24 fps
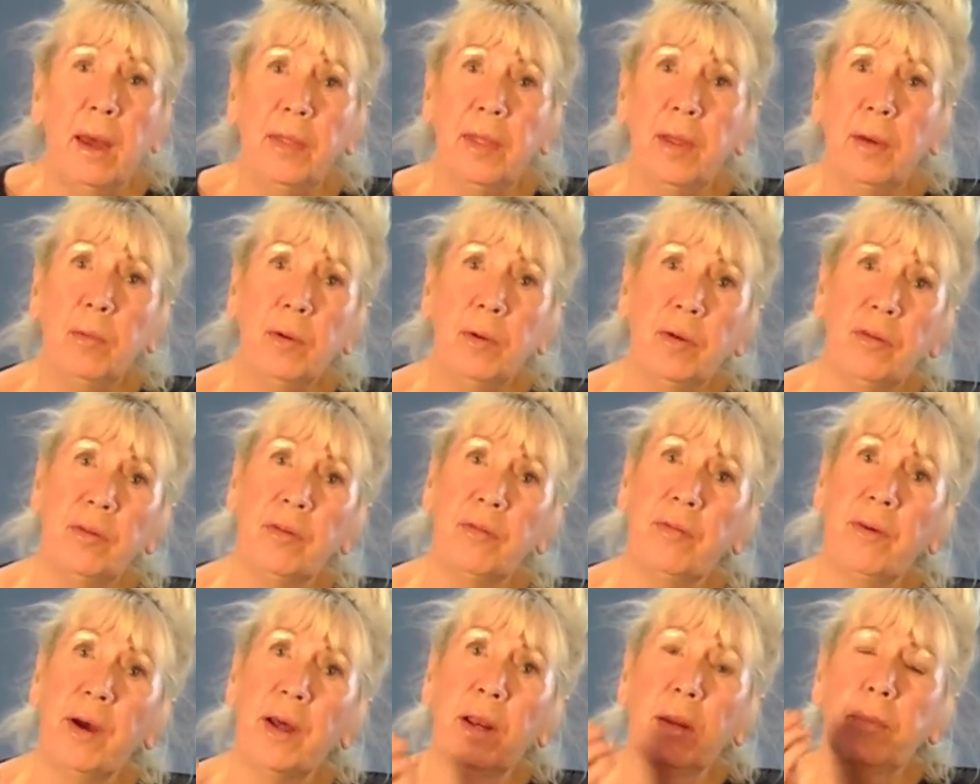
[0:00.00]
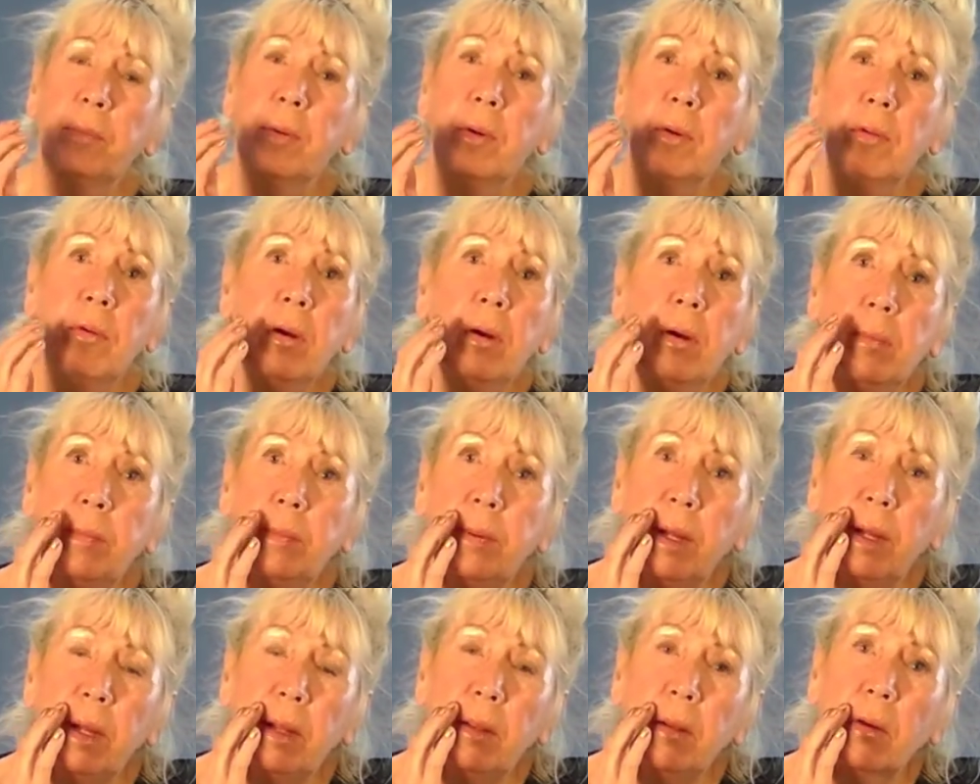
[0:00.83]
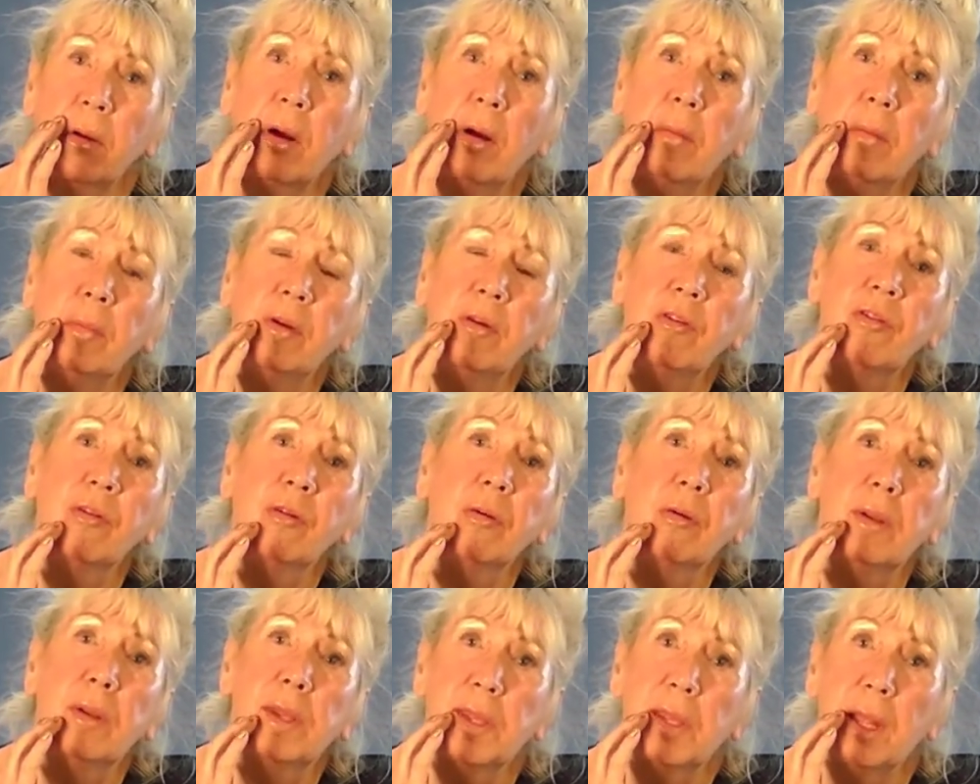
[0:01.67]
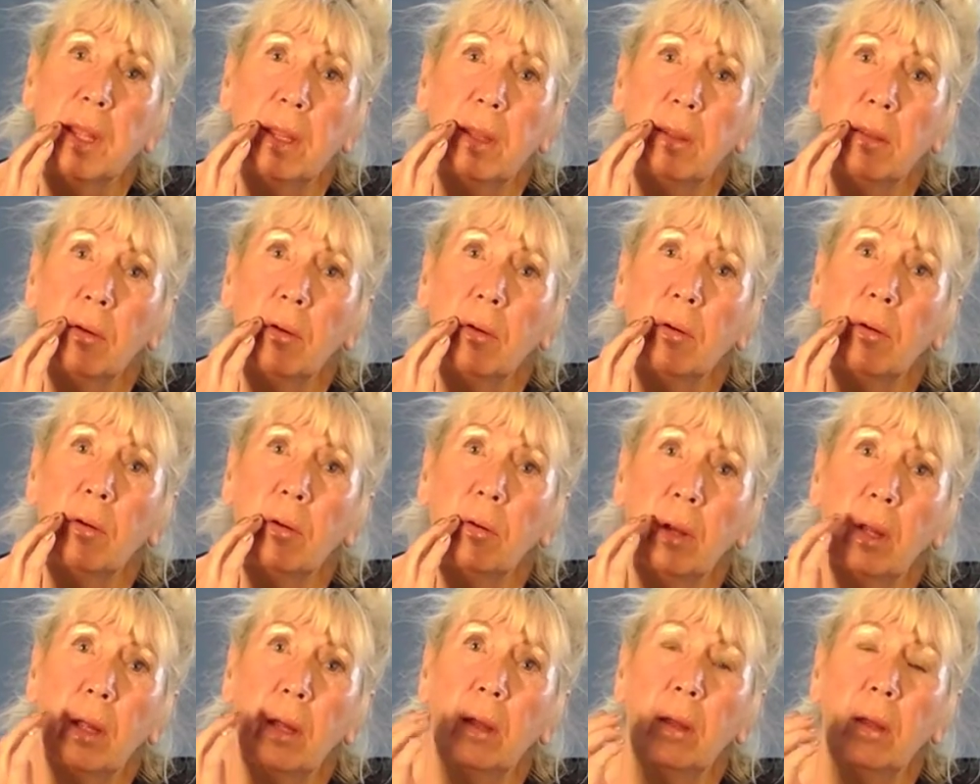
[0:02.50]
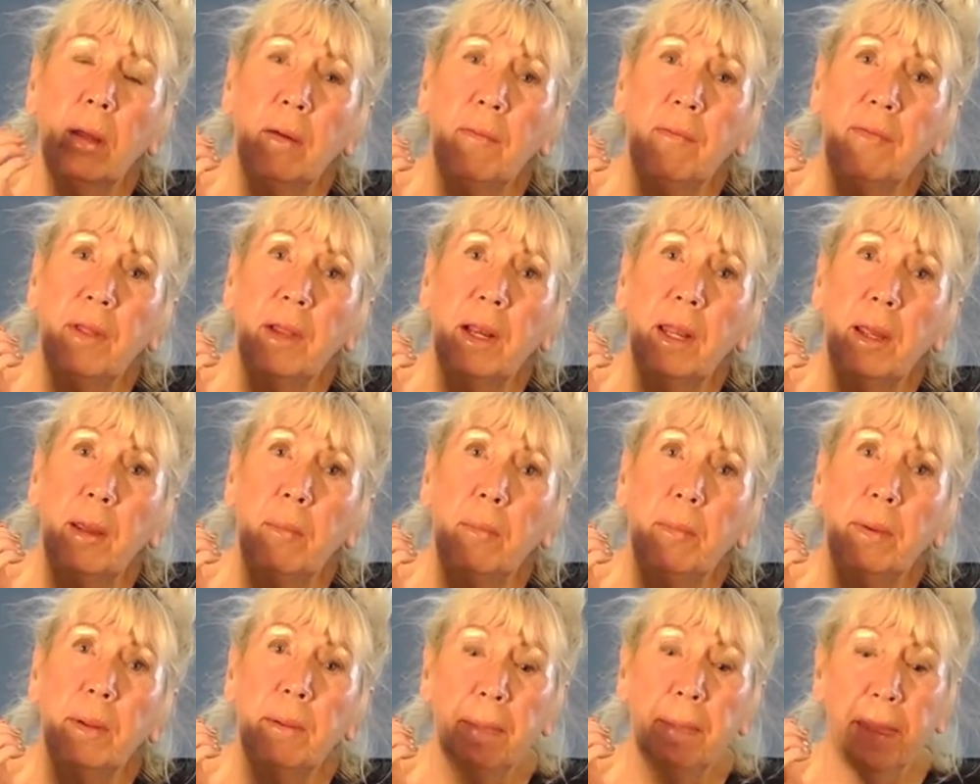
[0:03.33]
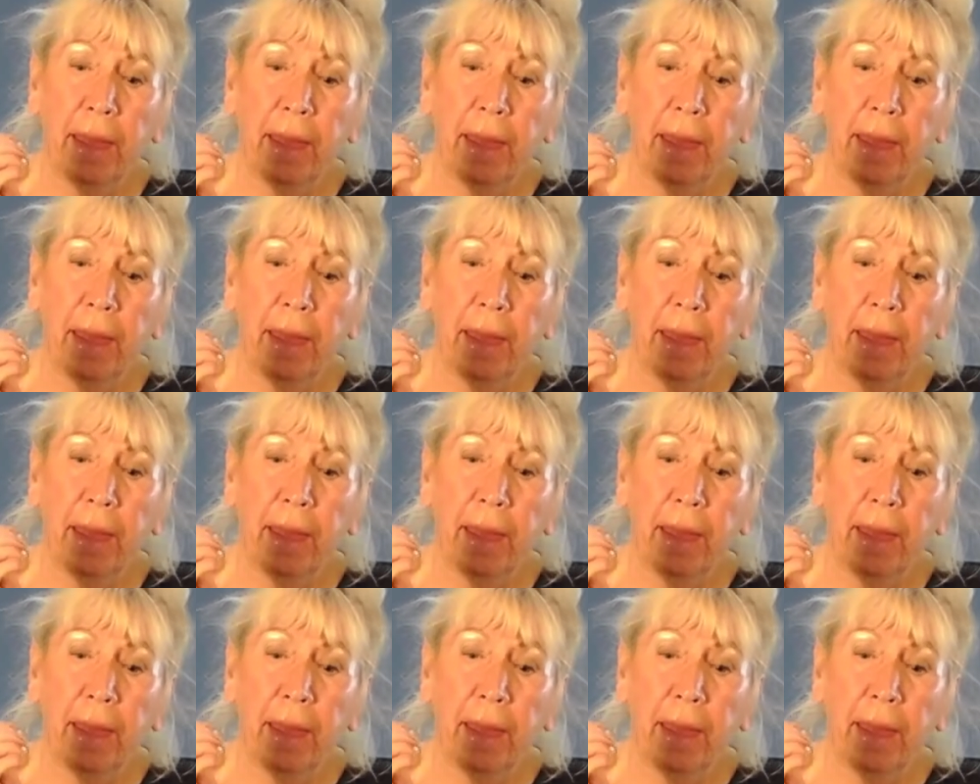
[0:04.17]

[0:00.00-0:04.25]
they would develop a rub in the commissures in the corner of the lip.